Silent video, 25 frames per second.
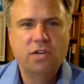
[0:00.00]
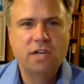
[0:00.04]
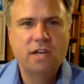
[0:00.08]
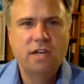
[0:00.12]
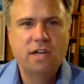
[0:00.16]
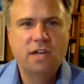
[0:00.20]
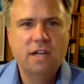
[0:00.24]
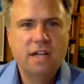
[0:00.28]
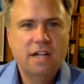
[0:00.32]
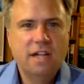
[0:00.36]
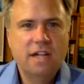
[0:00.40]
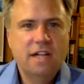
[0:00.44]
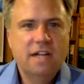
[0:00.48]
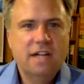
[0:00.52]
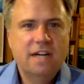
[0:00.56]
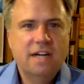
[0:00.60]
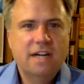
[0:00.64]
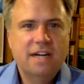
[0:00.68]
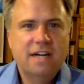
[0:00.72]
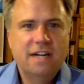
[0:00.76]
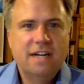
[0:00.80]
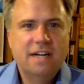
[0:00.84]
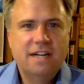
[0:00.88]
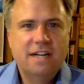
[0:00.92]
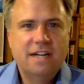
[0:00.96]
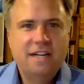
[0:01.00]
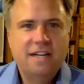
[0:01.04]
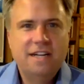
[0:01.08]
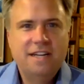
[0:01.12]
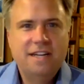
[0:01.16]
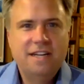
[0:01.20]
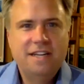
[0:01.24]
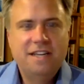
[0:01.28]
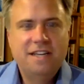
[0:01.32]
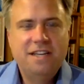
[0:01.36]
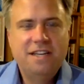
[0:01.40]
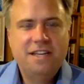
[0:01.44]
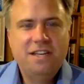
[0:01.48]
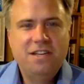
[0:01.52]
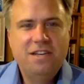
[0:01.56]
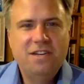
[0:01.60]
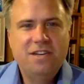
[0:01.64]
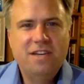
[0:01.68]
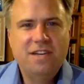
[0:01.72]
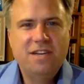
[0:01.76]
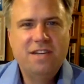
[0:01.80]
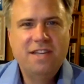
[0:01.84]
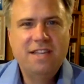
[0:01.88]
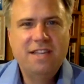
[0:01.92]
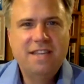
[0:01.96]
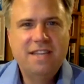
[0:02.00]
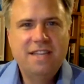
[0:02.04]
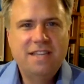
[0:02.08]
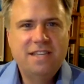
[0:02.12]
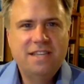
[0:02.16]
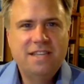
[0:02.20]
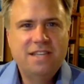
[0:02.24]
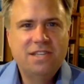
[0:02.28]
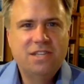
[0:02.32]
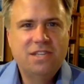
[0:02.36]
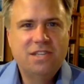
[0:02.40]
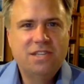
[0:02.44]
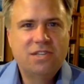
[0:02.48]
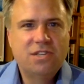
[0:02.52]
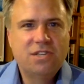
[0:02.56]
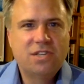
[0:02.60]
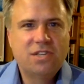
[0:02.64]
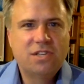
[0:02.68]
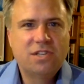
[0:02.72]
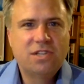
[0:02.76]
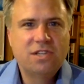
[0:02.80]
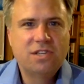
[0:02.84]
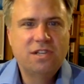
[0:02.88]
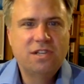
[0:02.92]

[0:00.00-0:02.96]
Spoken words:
And and this is